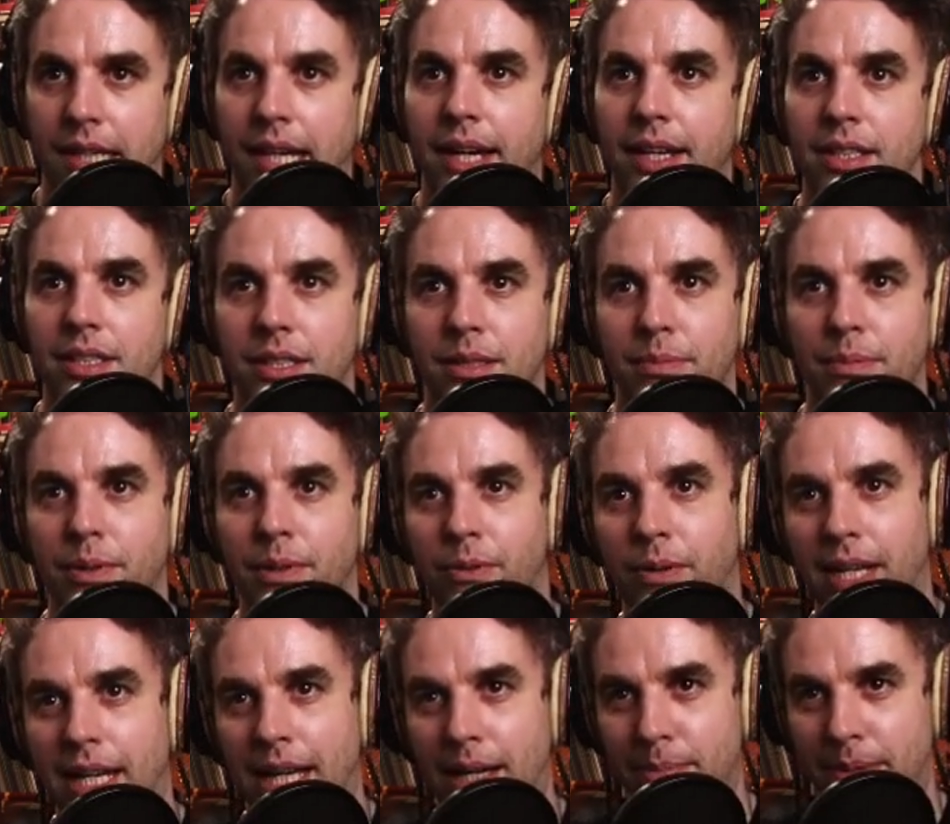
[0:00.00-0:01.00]
Yes,
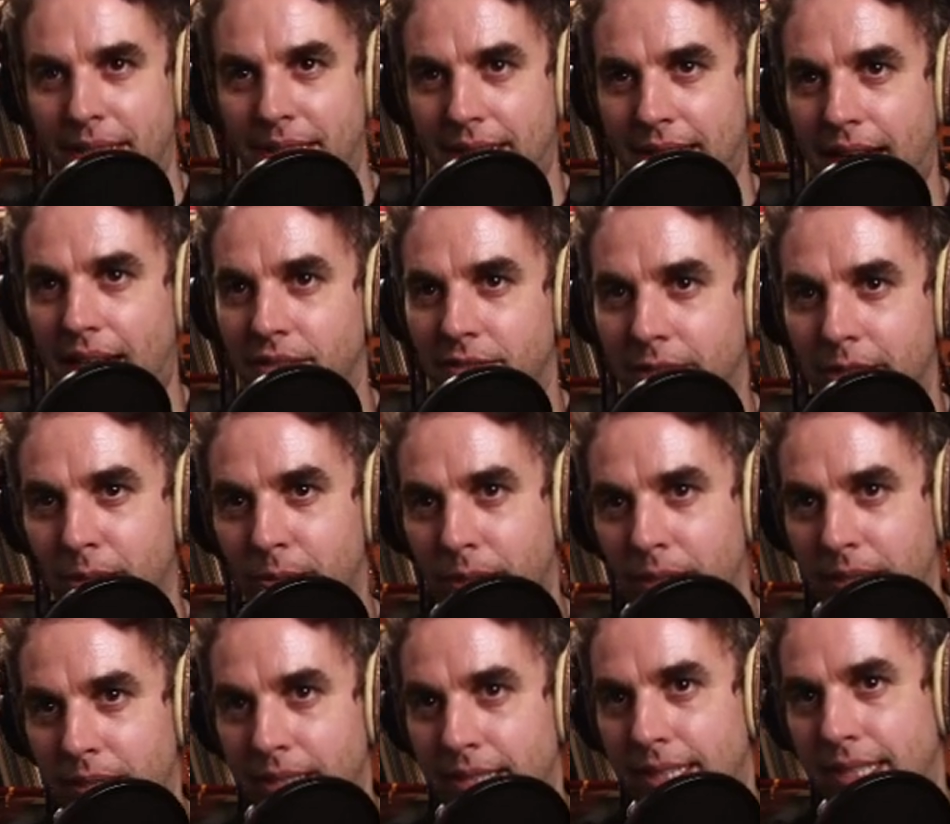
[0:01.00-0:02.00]
but what happens
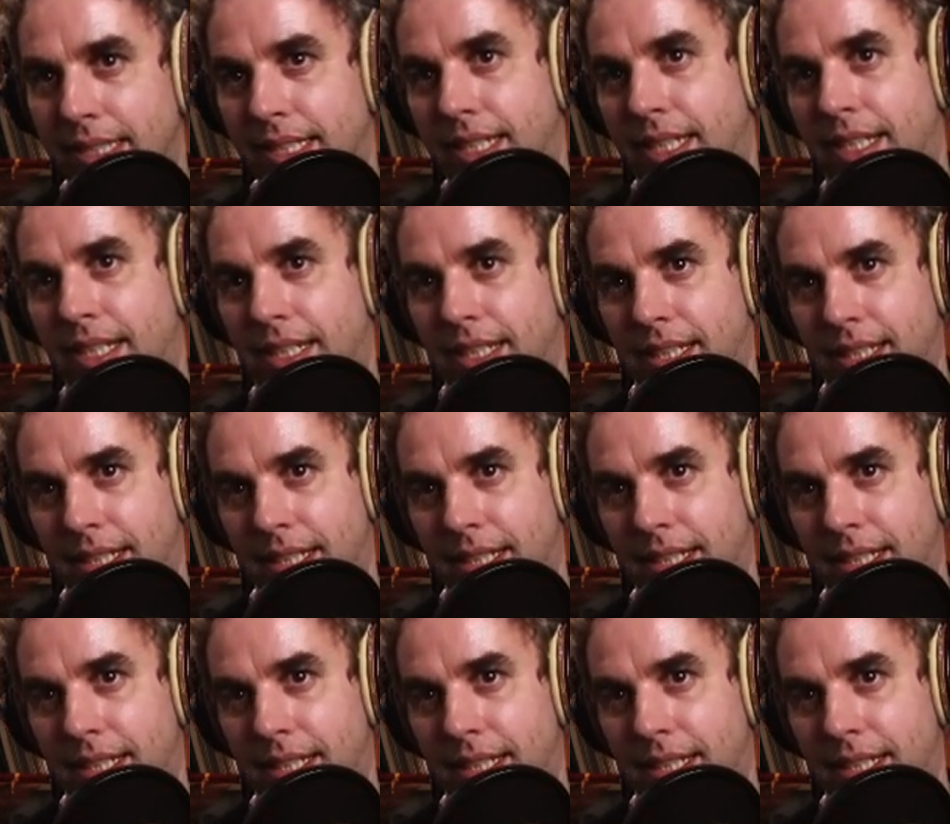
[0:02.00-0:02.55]
afterwards?